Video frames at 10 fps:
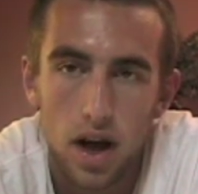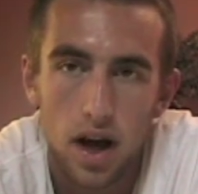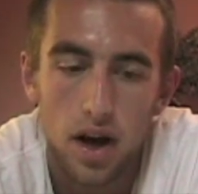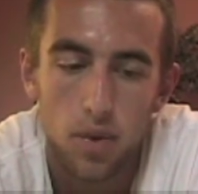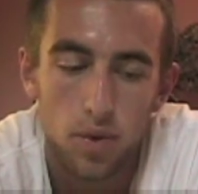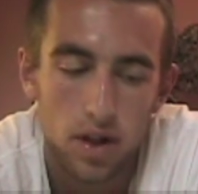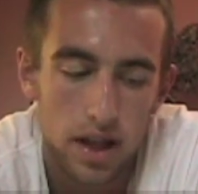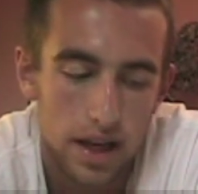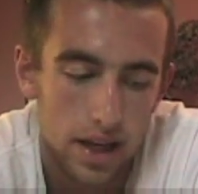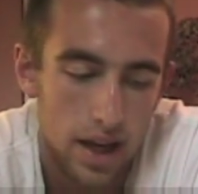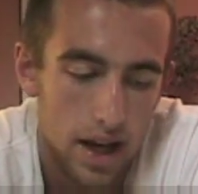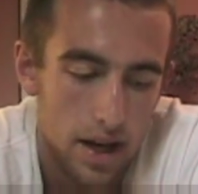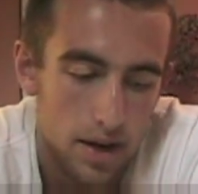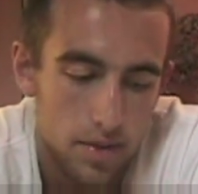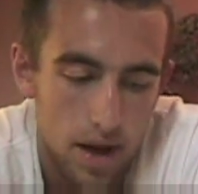Well,
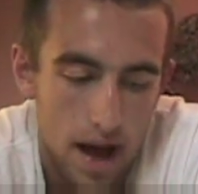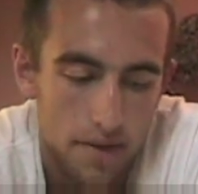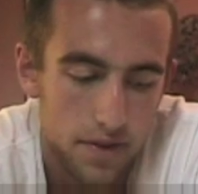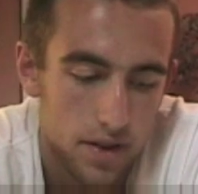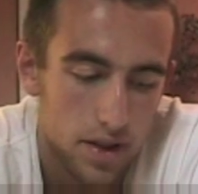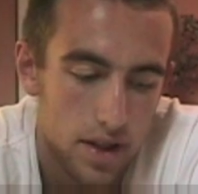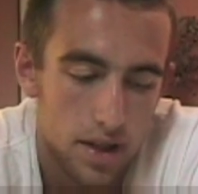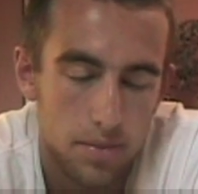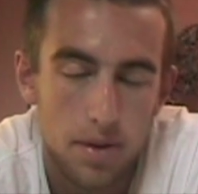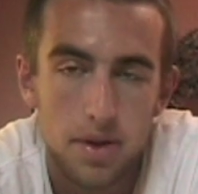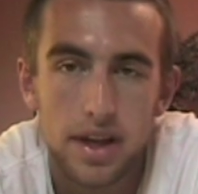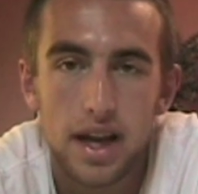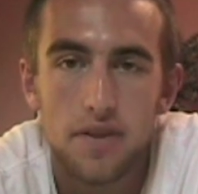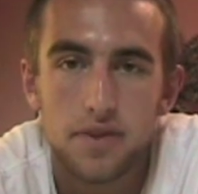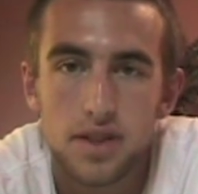after
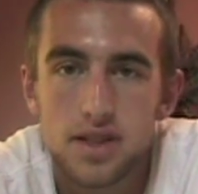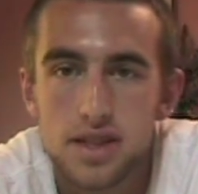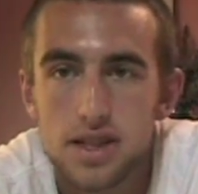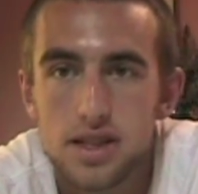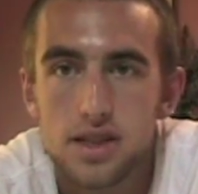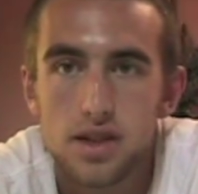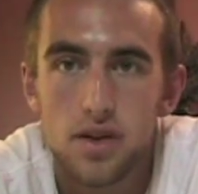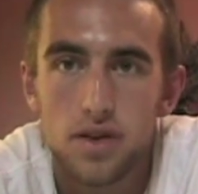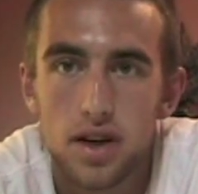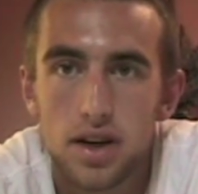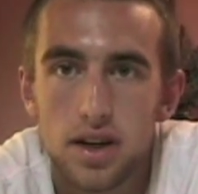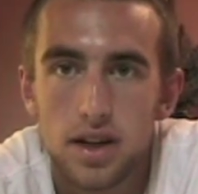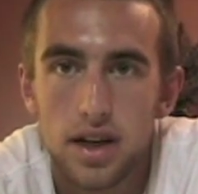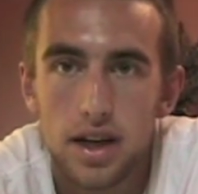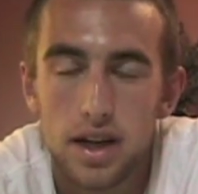after the season's over,
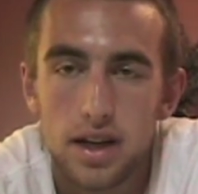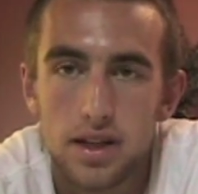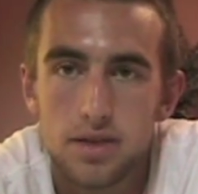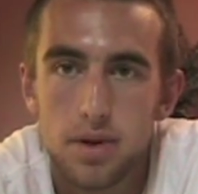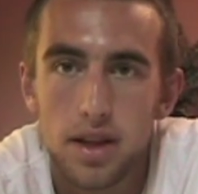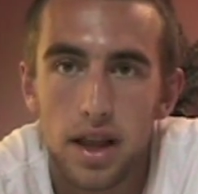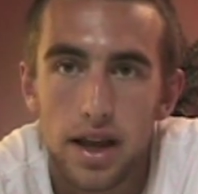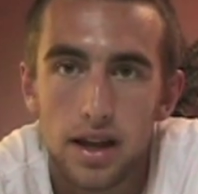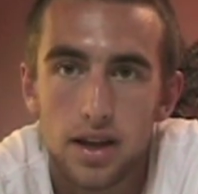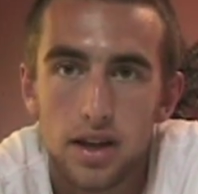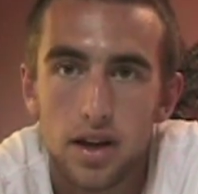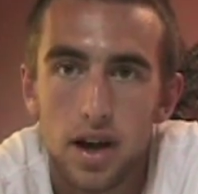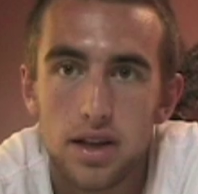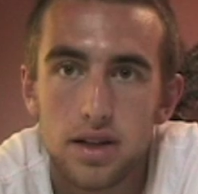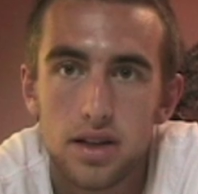mm-hmm. and it's been
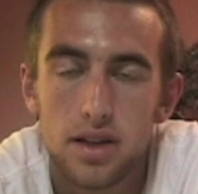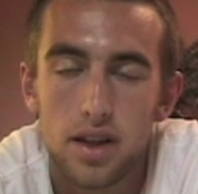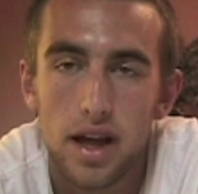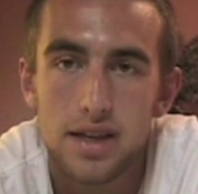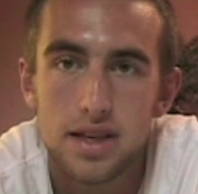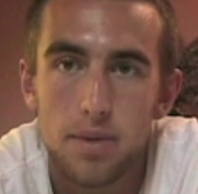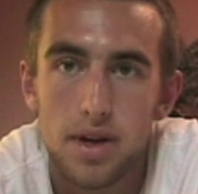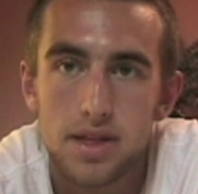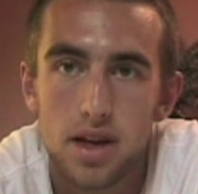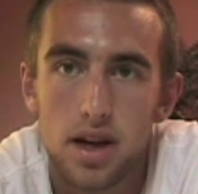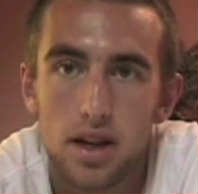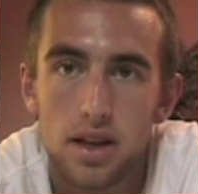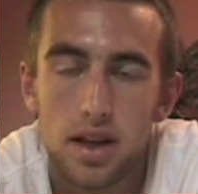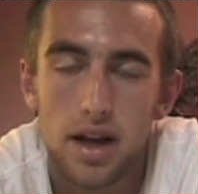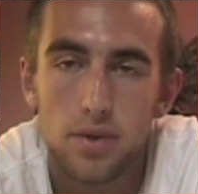the last time I
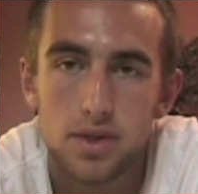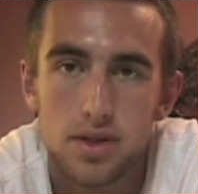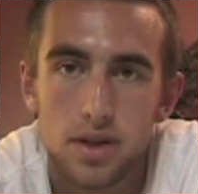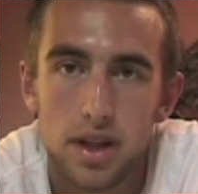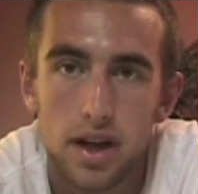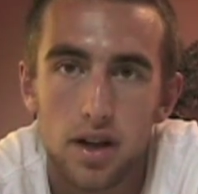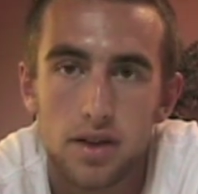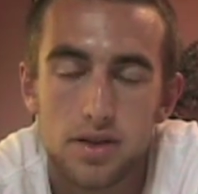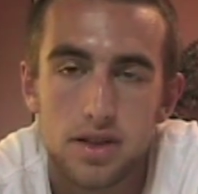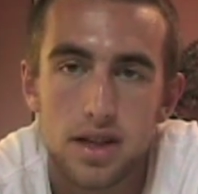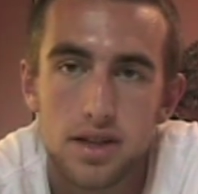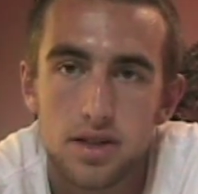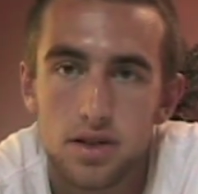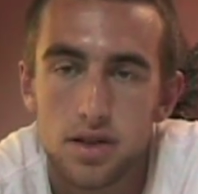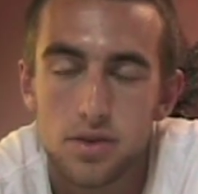was doing all those intense
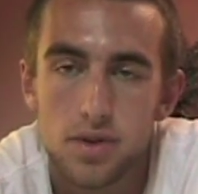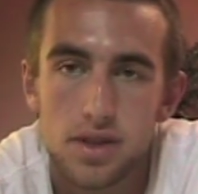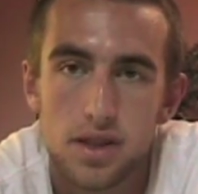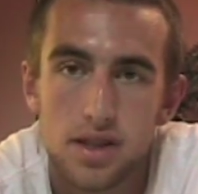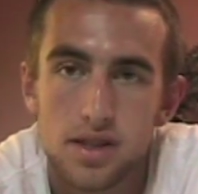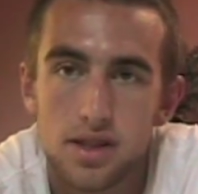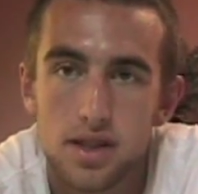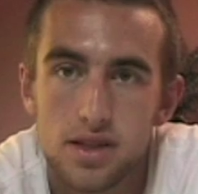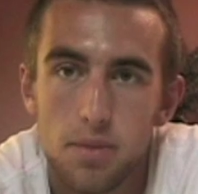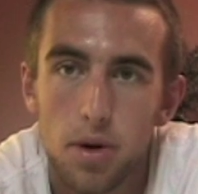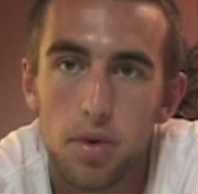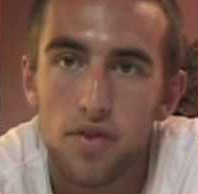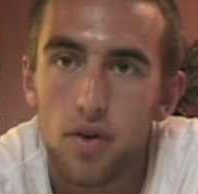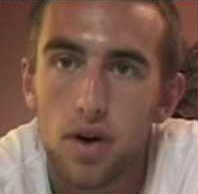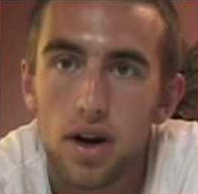drills was in the summer
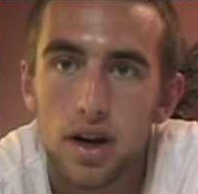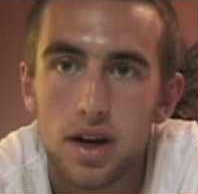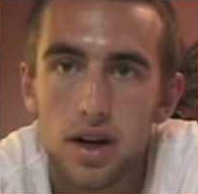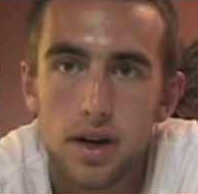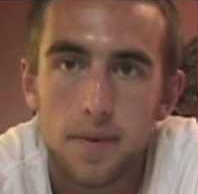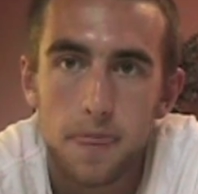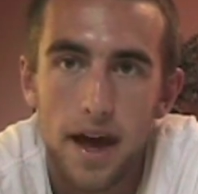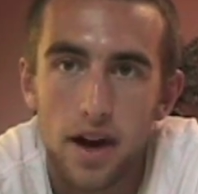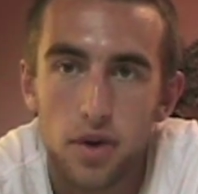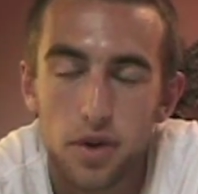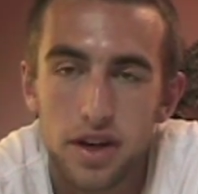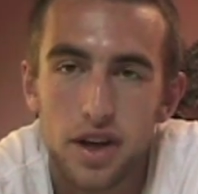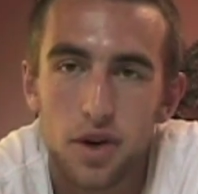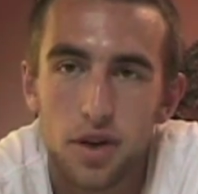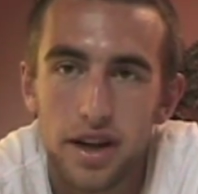before. Mm-hmm. I don't really
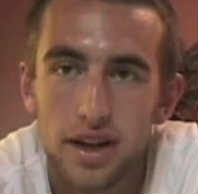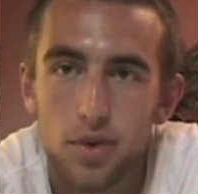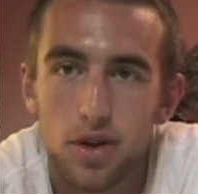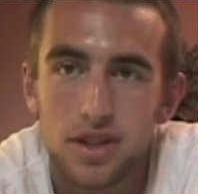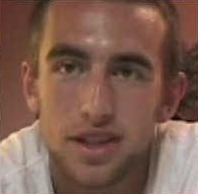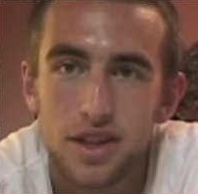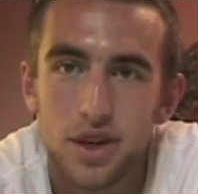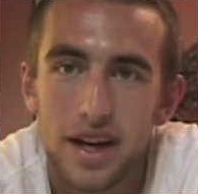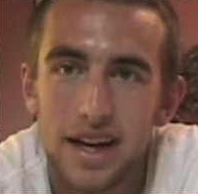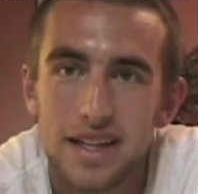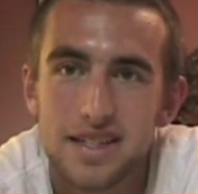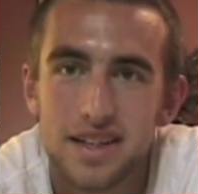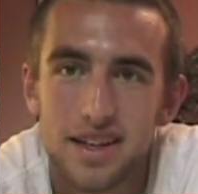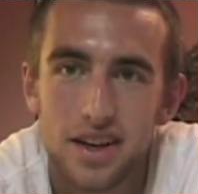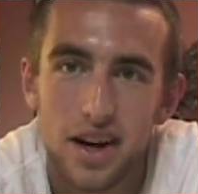know what to do, I
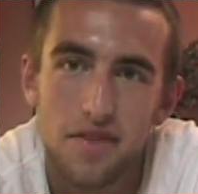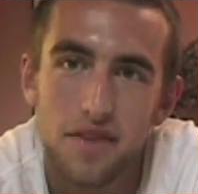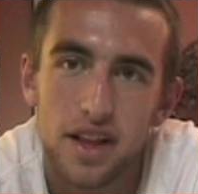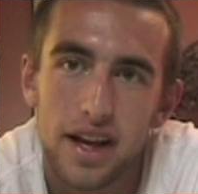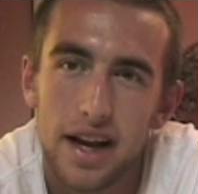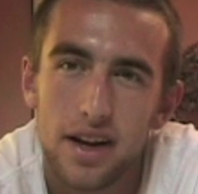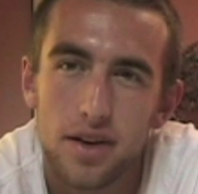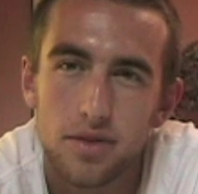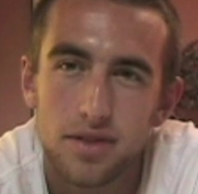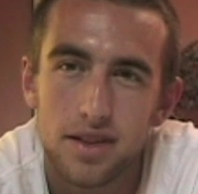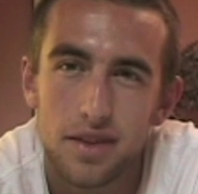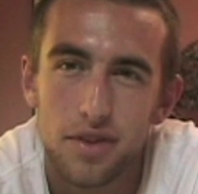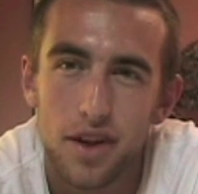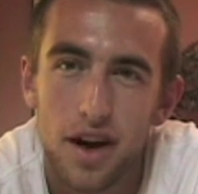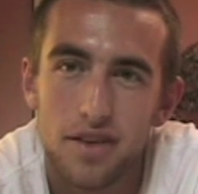guess, or I feel like I don't,
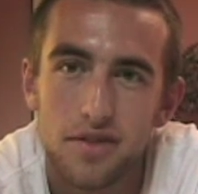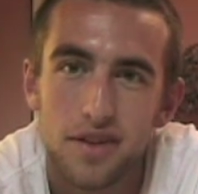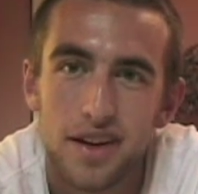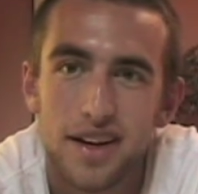even though I've